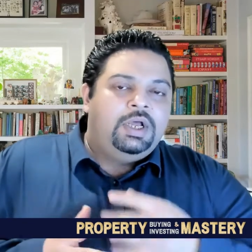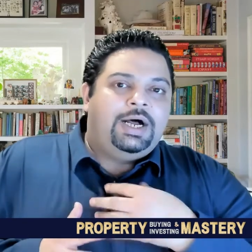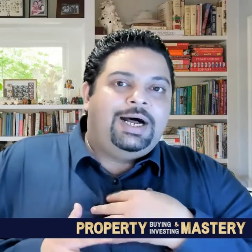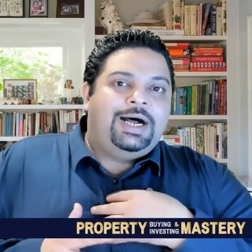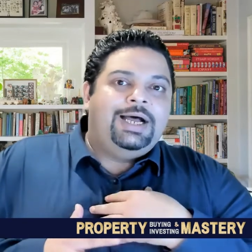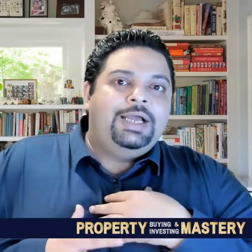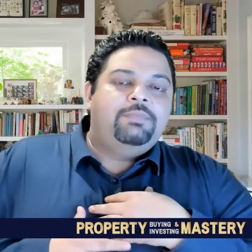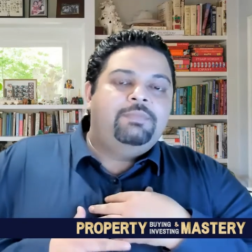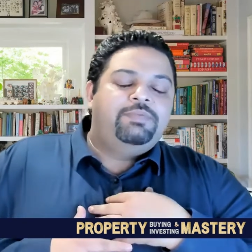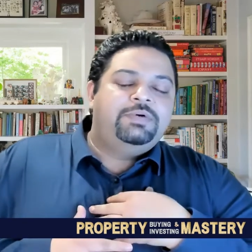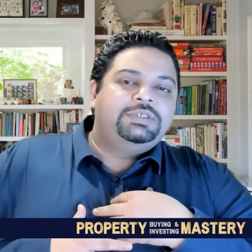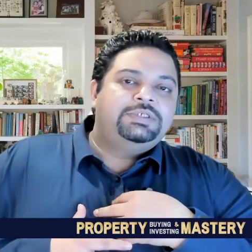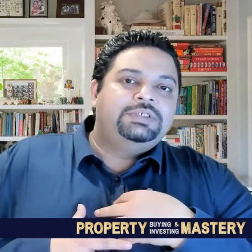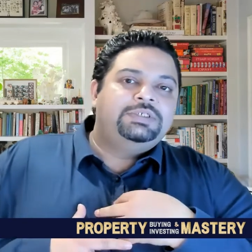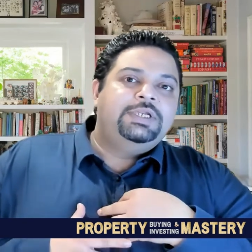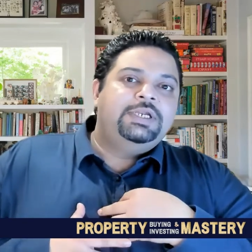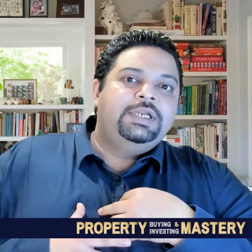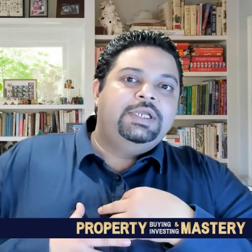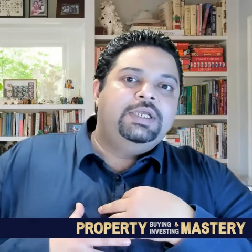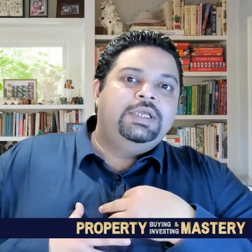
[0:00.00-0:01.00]
I
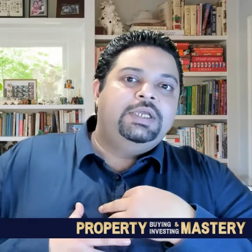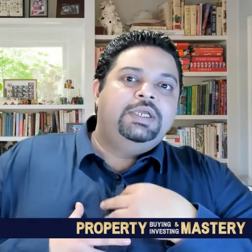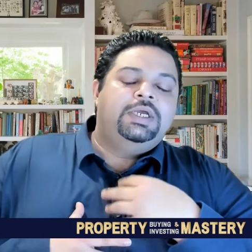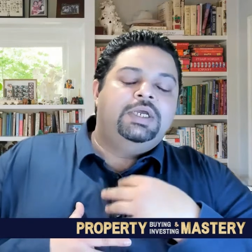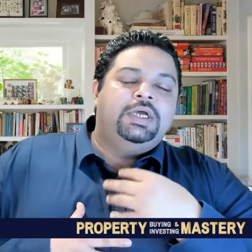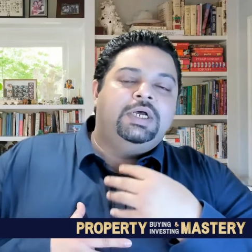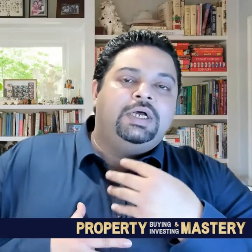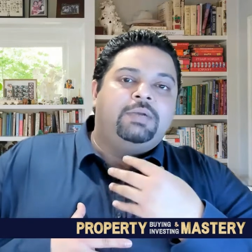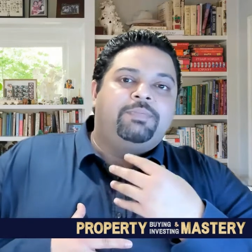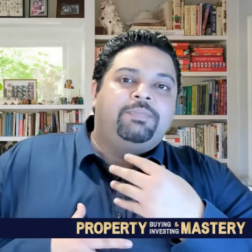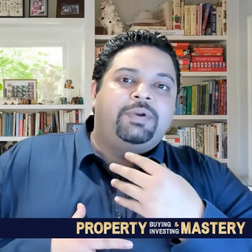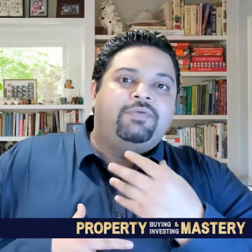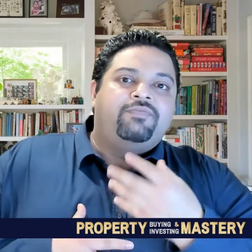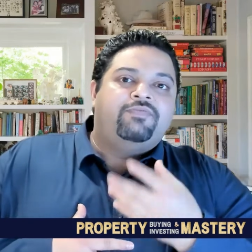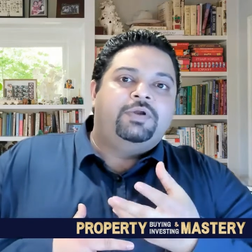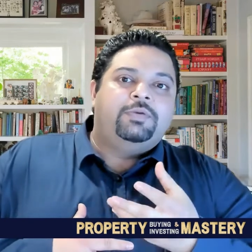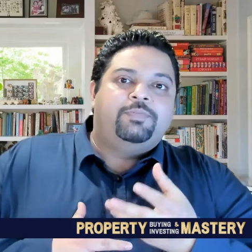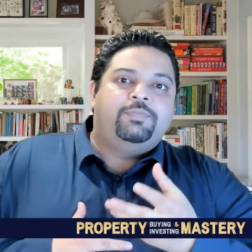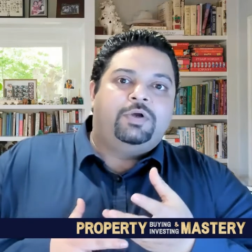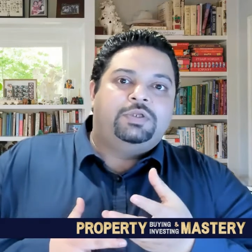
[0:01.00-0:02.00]
personally
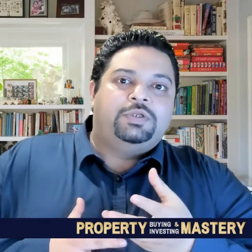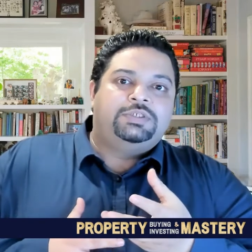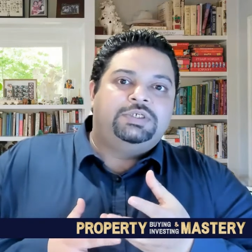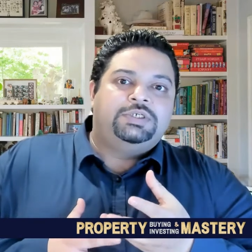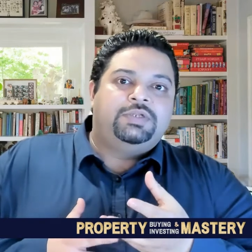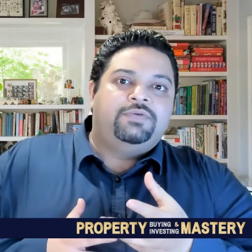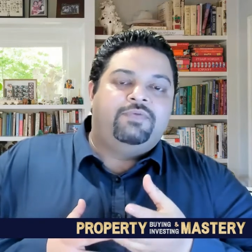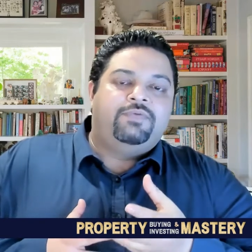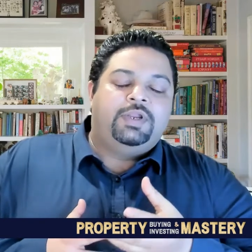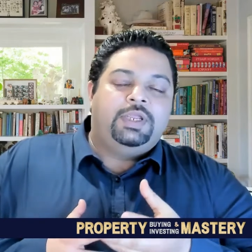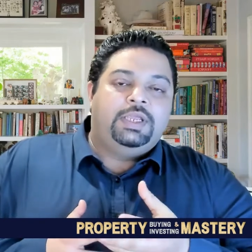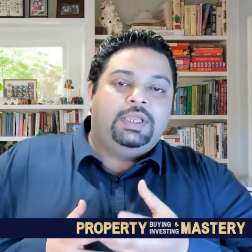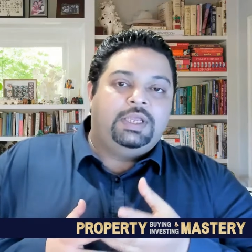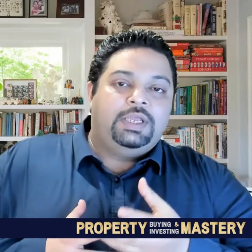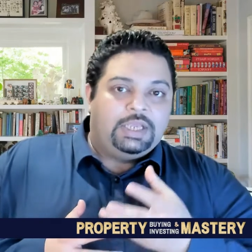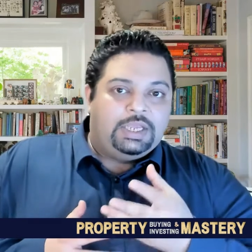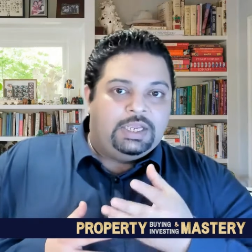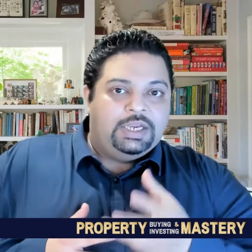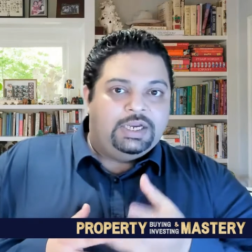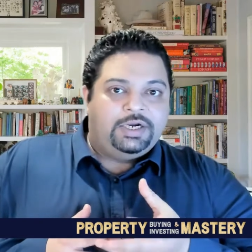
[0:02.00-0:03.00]
prefer
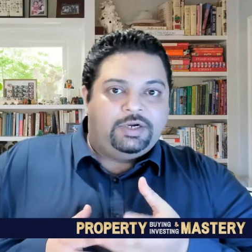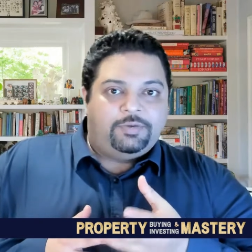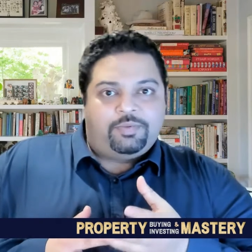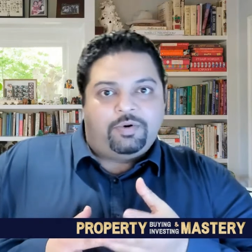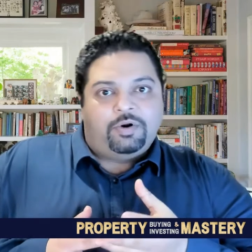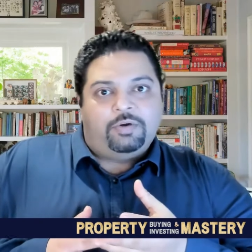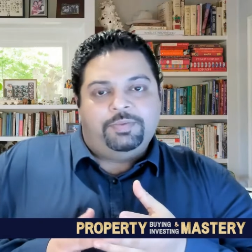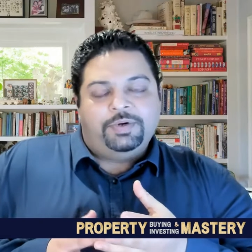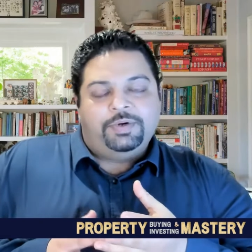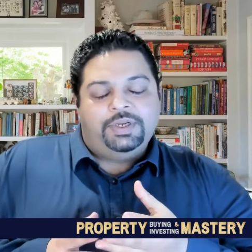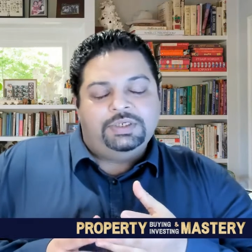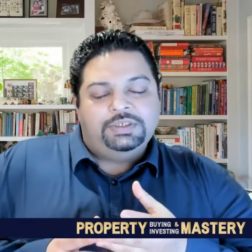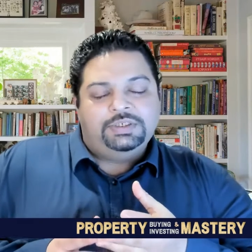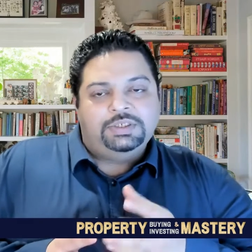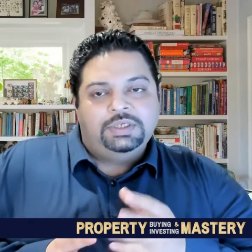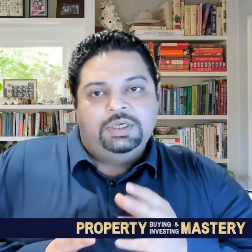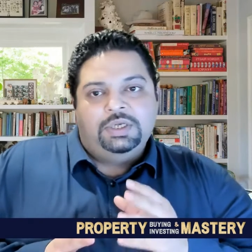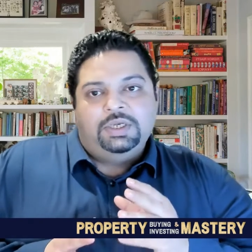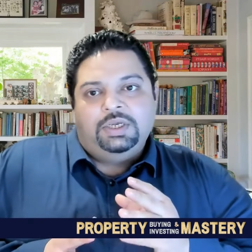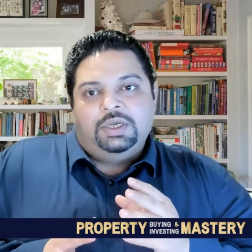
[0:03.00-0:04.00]
positively geared properties.